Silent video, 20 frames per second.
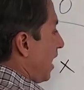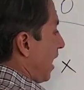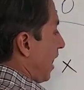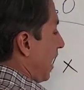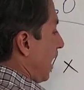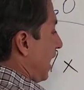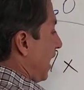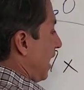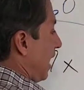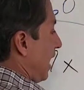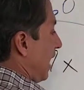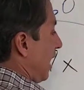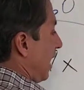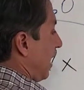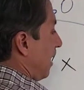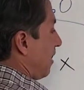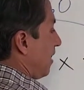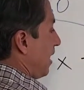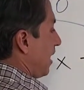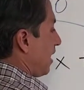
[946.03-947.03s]

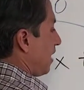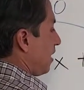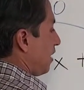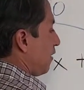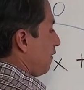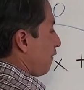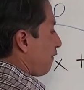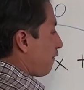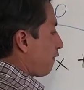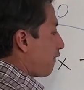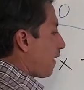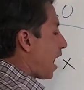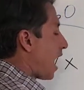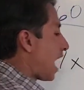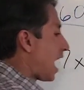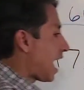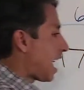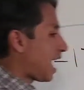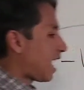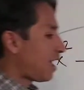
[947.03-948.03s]
And
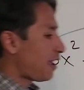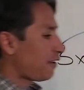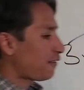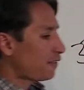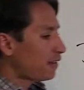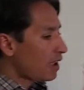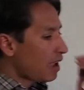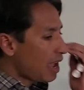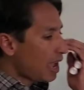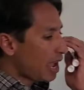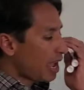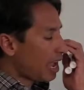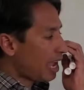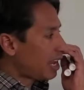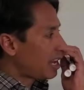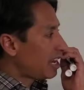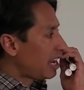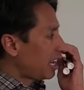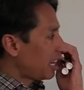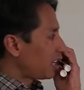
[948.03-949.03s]
-5
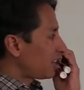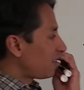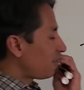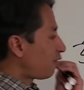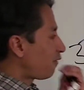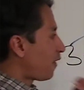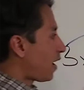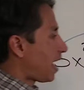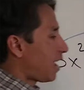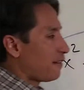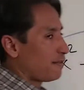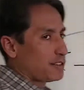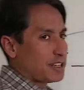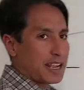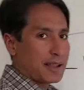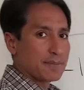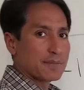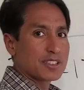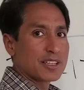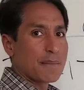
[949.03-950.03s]
and -5
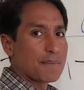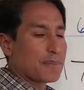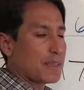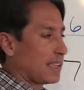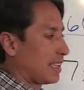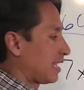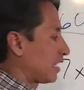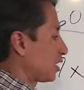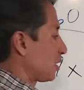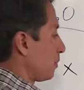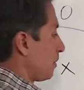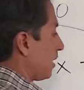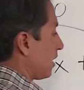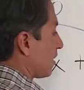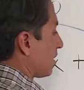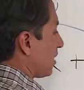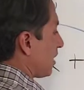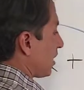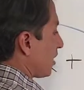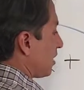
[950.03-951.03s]
times something gets me a
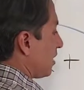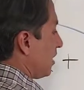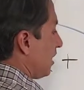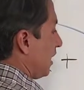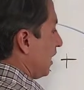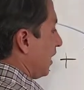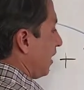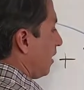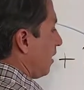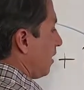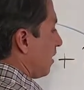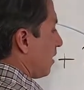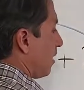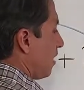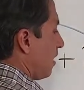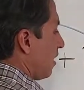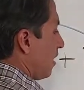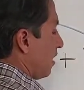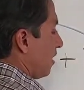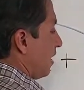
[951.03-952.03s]
60,
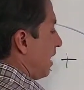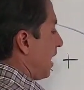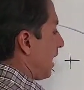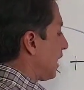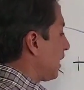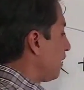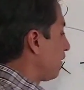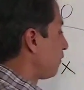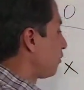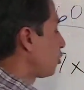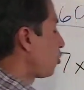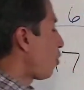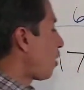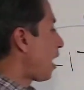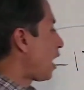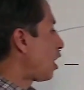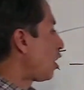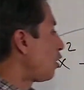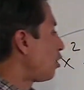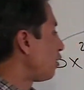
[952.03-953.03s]

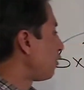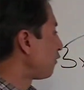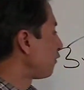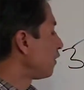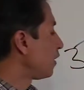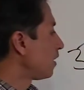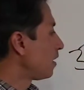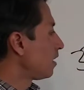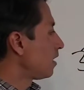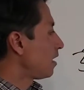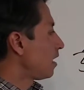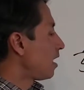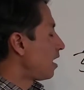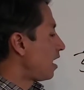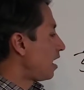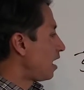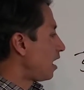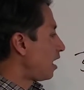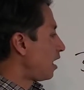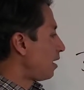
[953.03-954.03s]
-12.
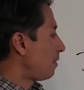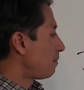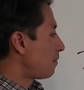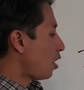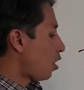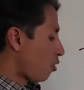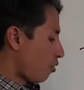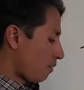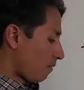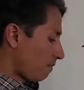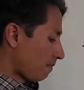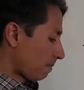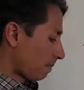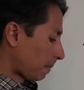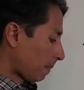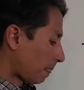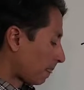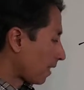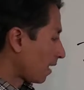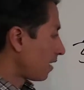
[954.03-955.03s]
Oh,
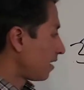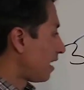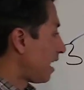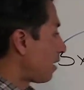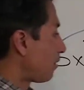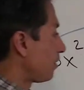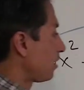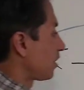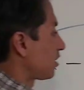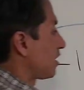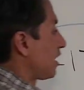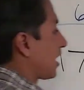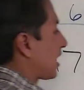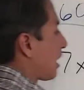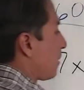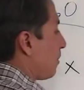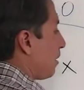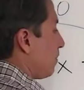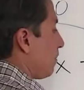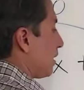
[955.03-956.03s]
now it looks like
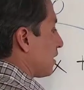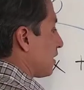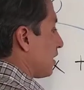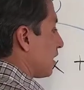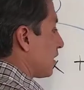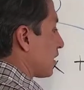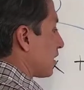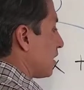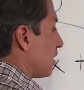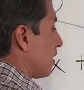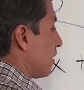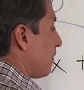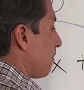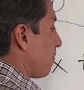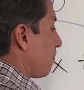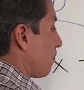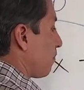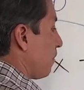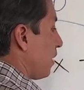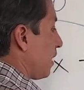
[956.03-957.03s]
I'm in business
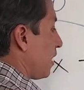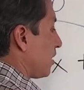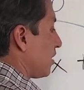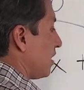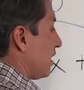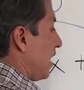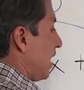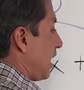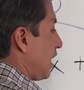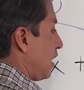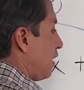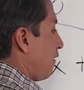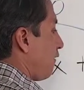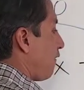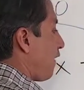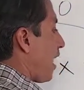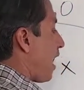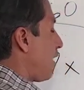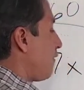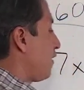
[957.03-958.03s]
because
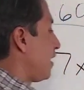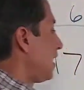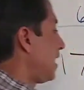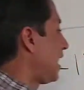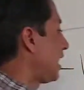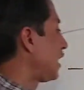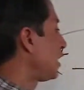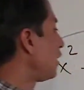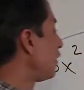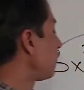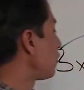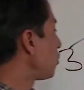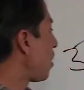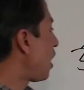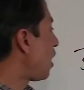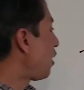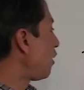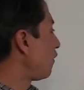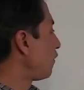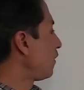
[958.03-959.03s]
-5 and
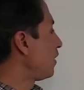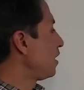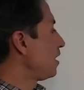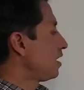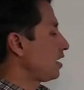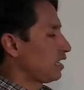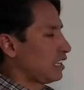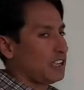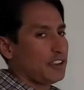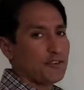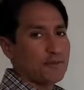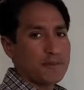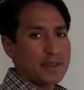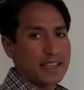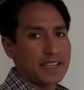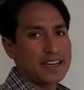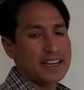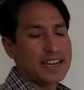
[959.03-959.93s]
-12 give me a